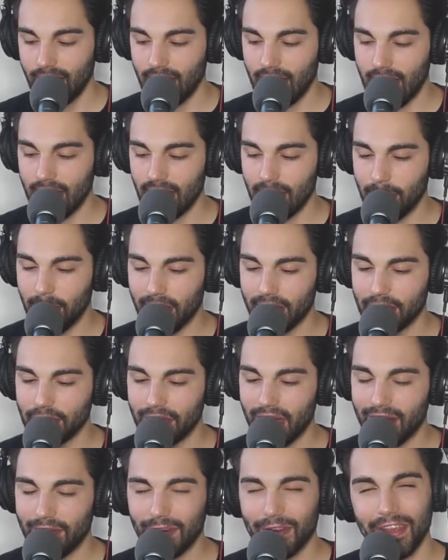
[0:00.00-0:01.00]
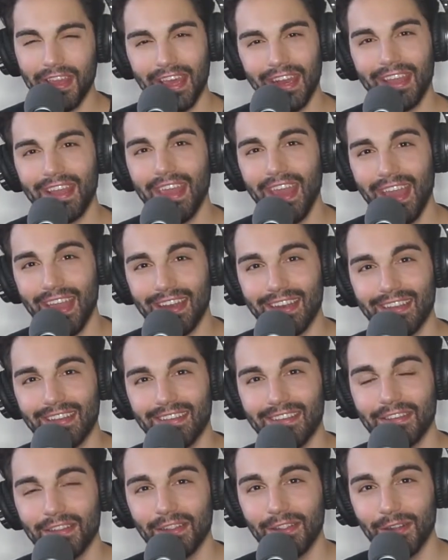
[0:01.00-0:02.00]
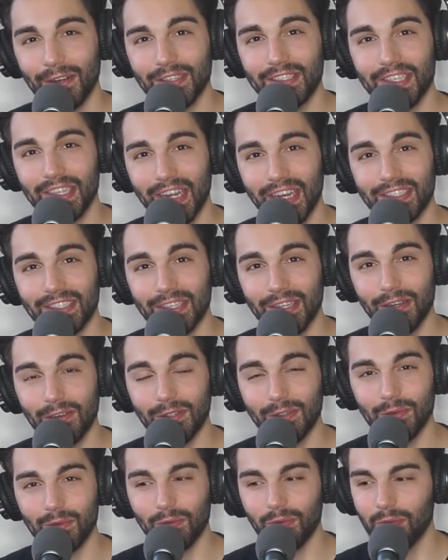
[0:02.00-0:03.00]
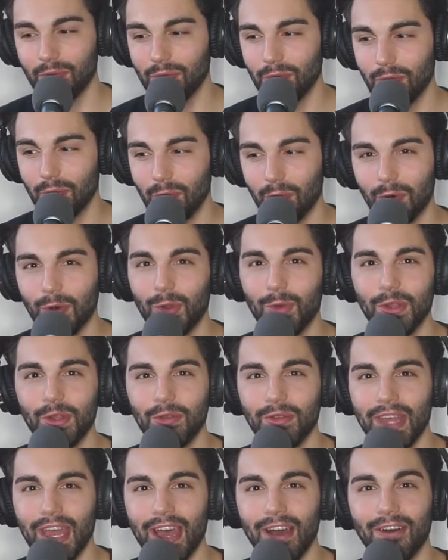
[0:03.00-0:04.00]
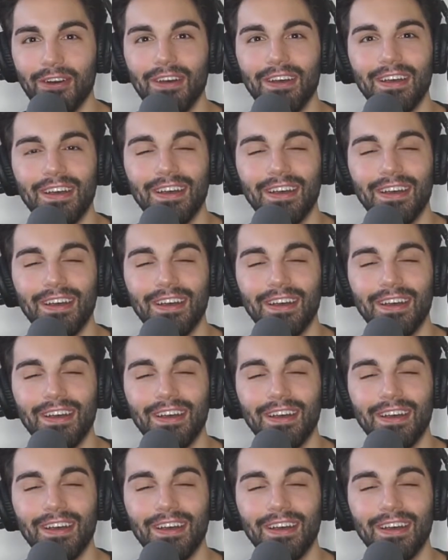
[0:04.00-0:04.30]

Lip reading: And the bus driver, yet again, looks at us and goes, well, what do we do now?